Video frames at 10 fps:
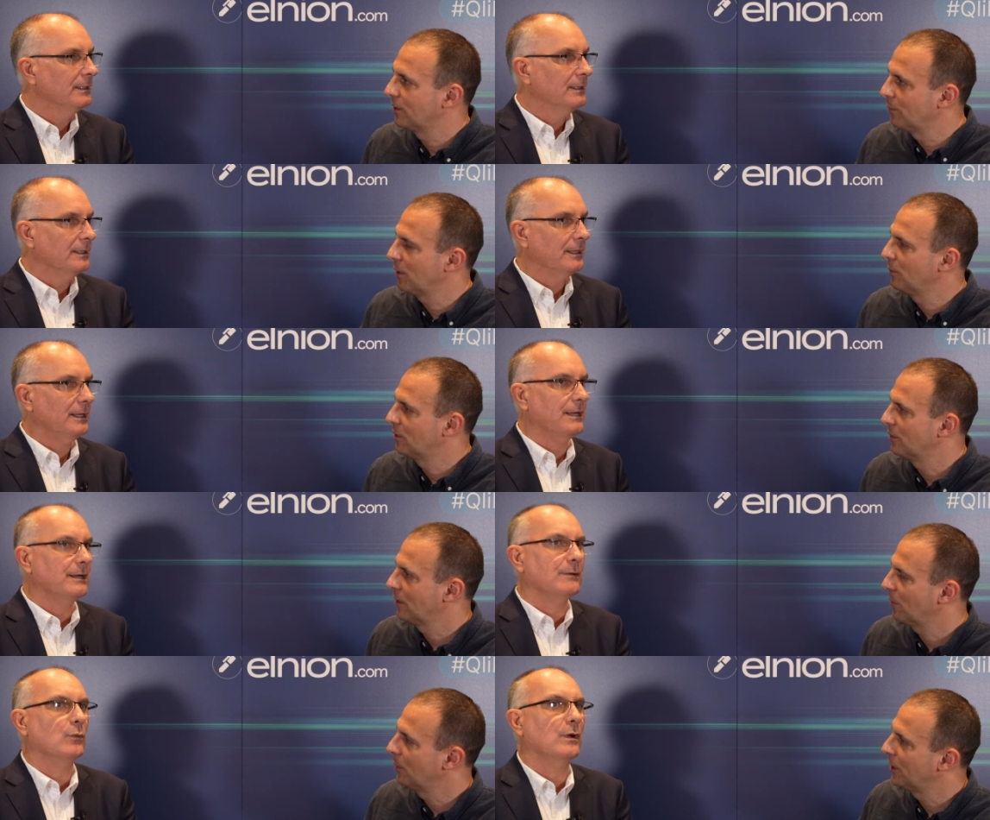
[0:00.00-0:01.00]
Speaker 1: something. And,
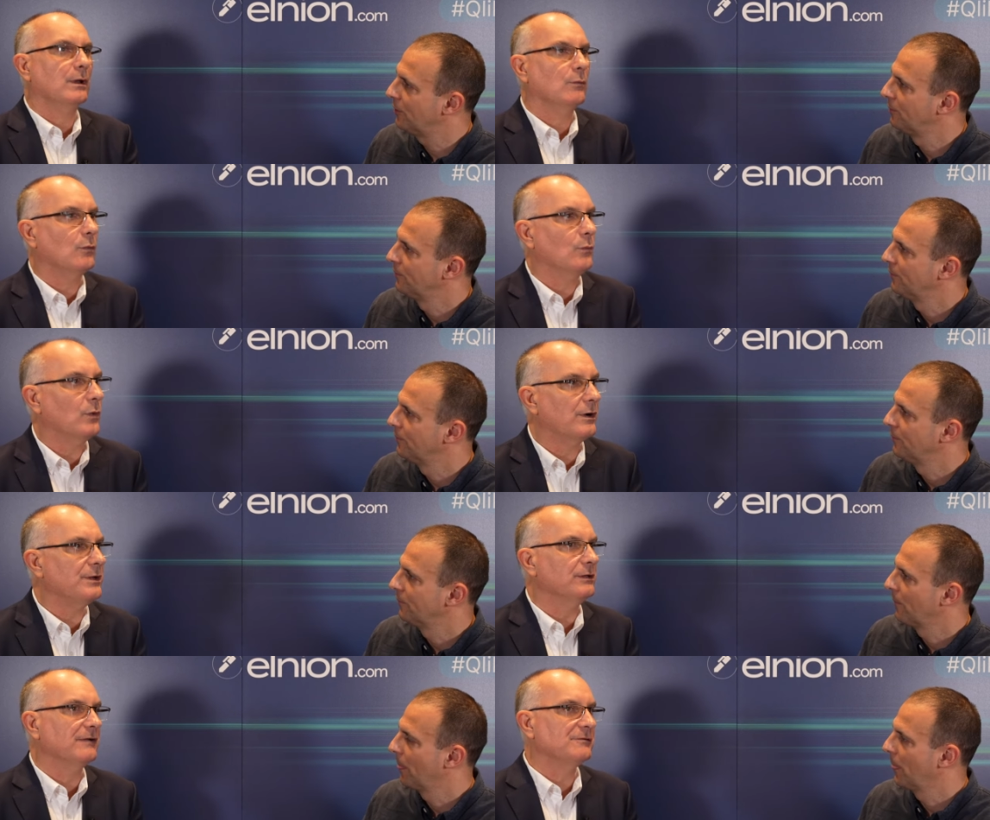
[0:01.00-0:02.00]
something and
Speaker 2: wh- where are
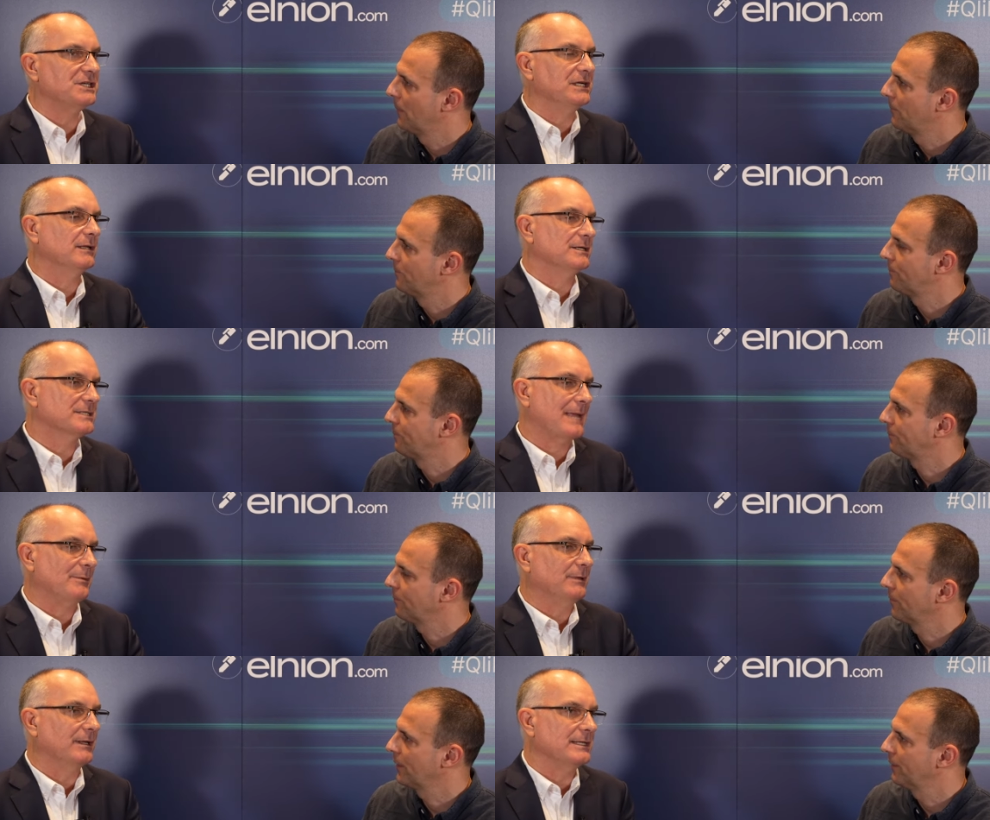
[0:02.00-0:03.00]
you leveraging Qlik's
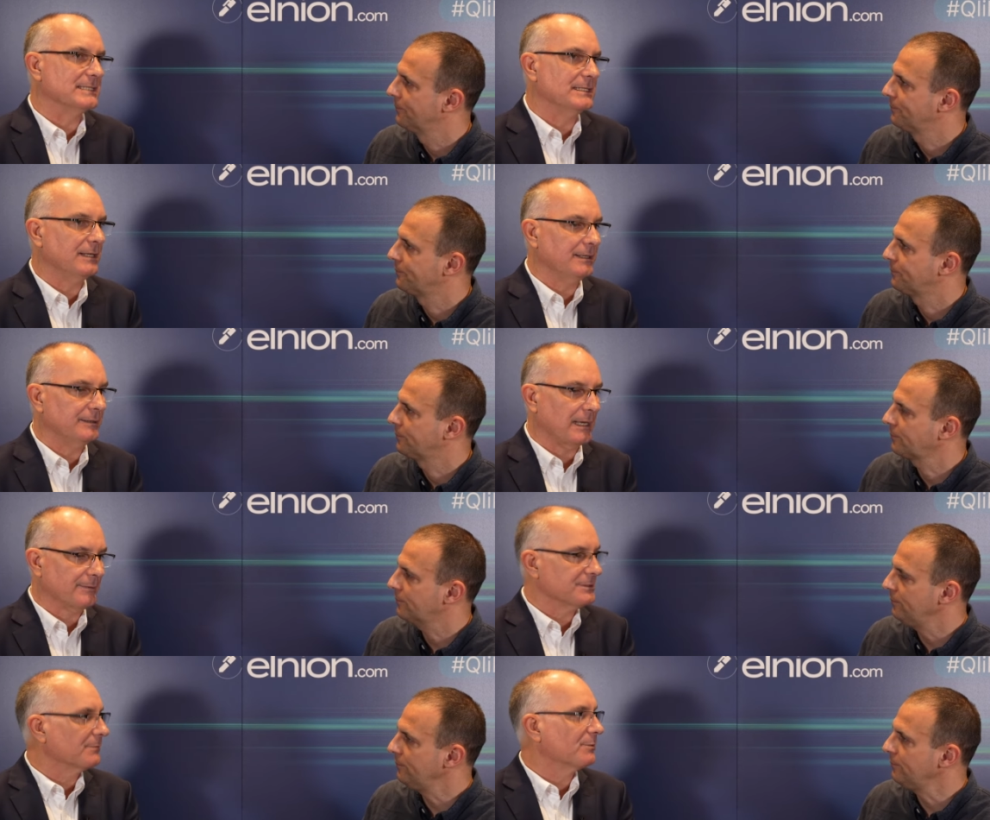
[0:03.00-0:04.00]
capabilities in, in
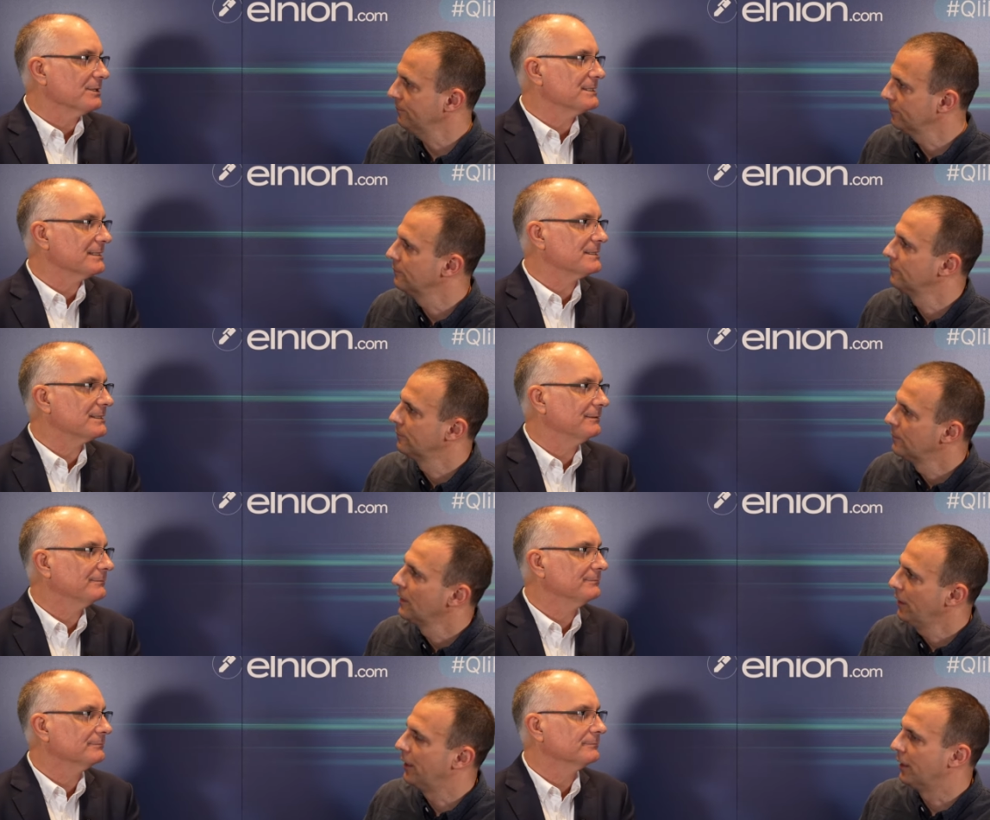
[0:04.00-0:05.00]
that sort of process?
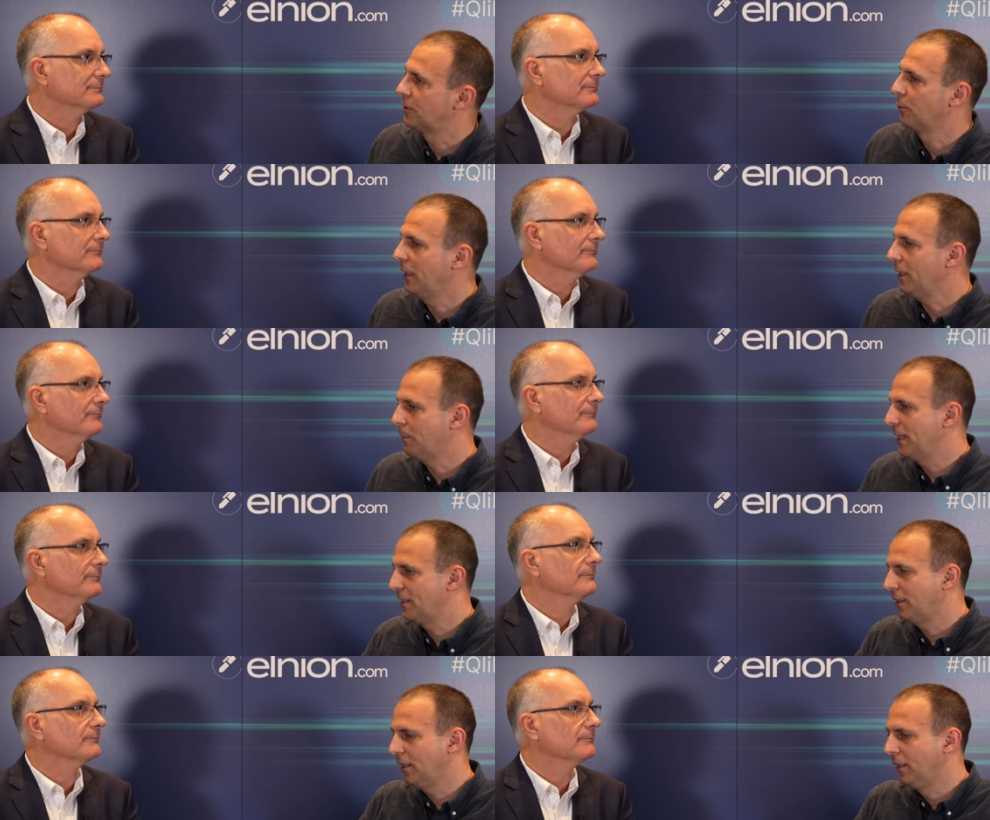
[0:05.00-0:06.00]
Speaker 1: Yeah, yeah. So Qlik
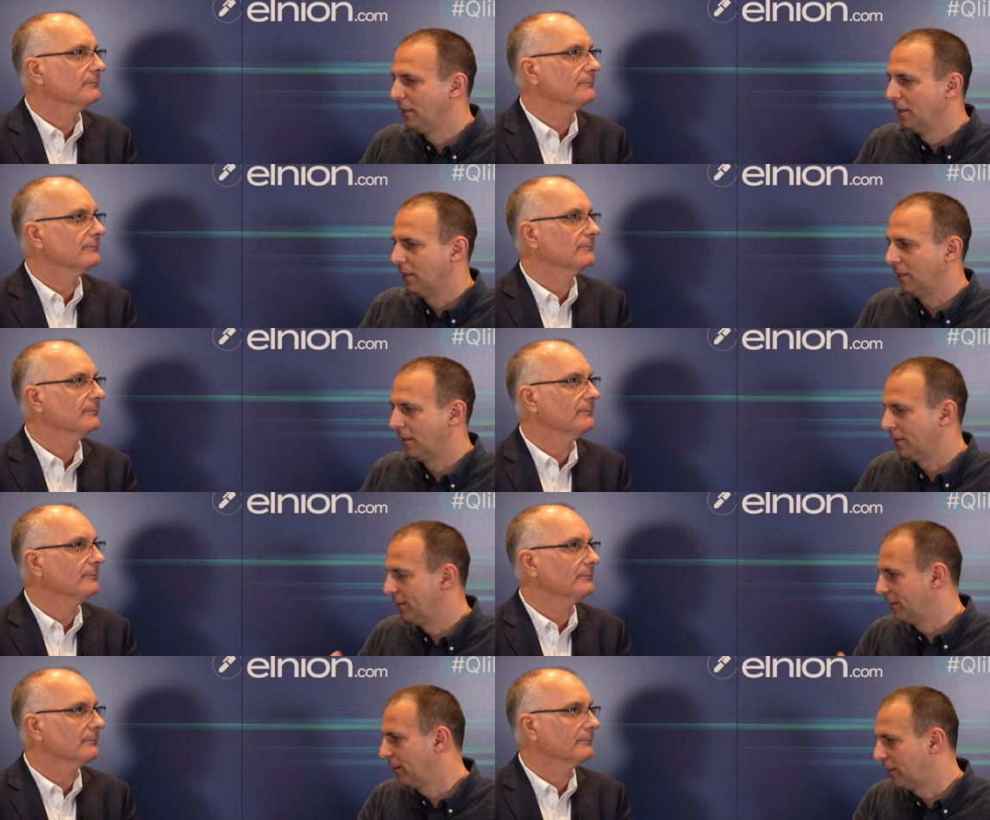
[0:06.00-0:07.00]
basically uh,
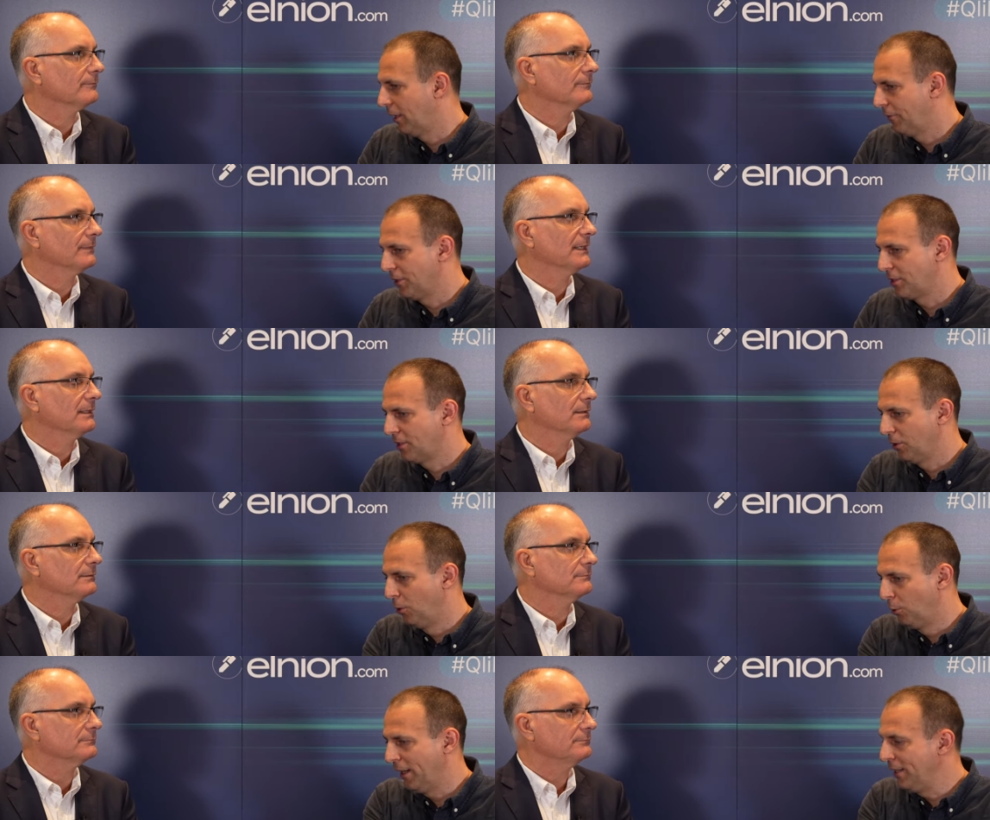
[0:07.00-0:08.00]
covers the
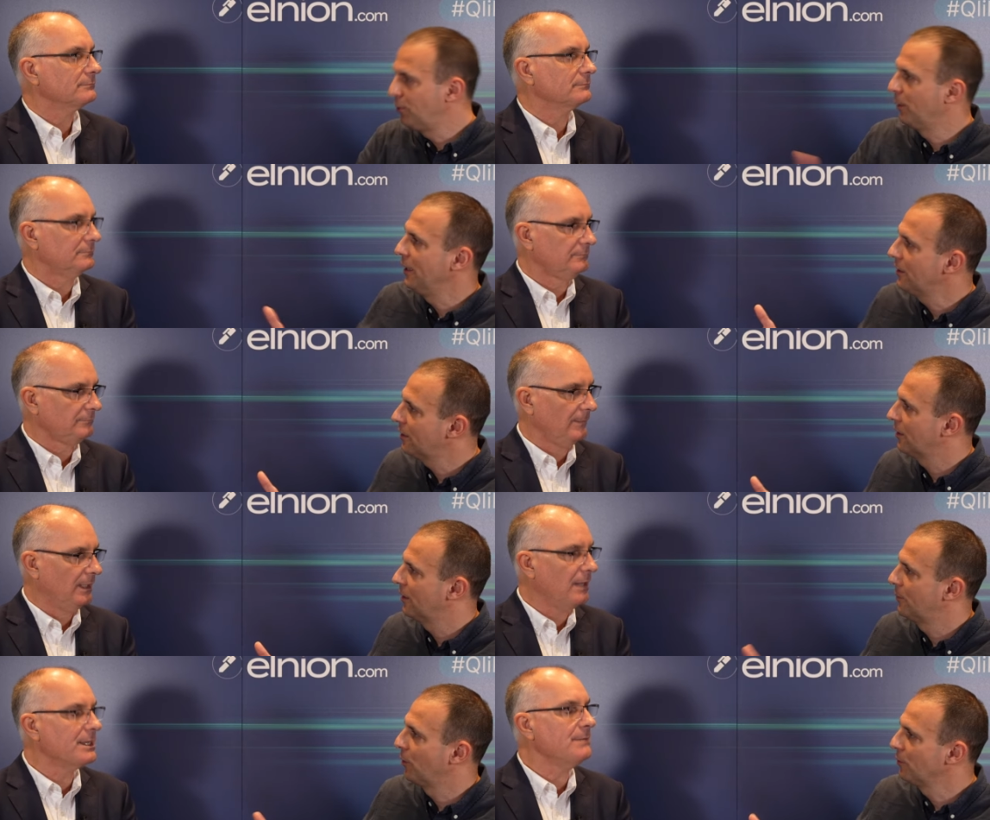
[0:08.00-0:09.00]
whole end-to-end
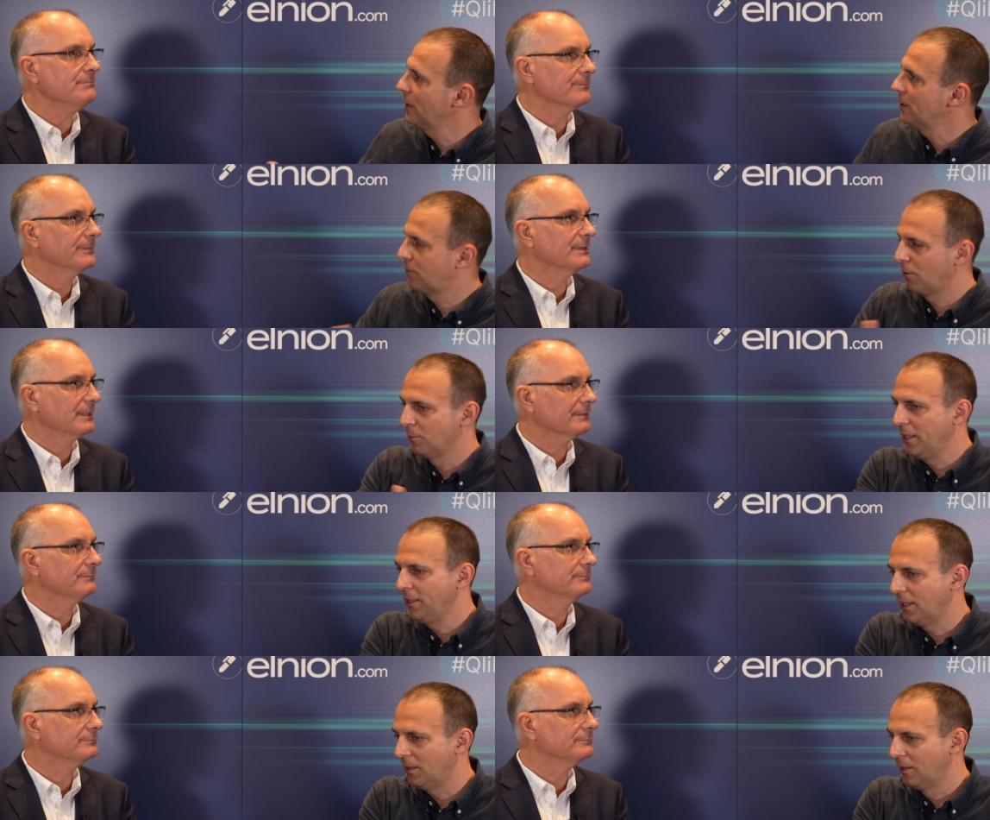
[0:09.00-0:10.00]
uh, okay. process from
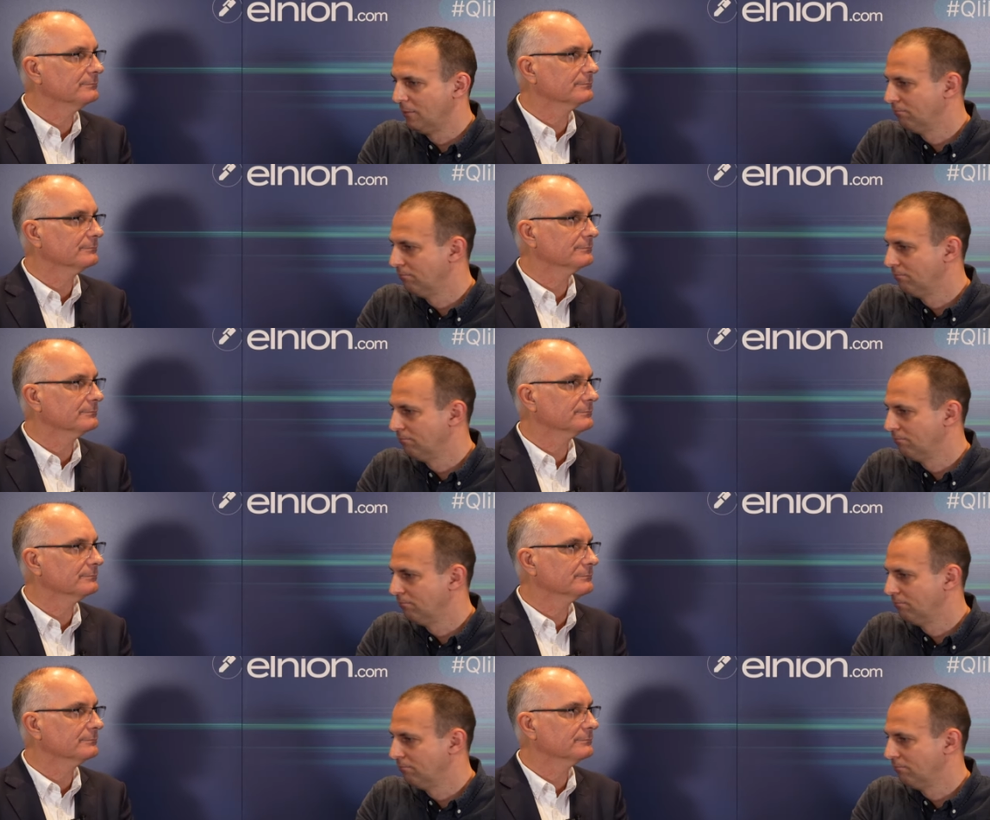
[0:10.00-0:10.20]
data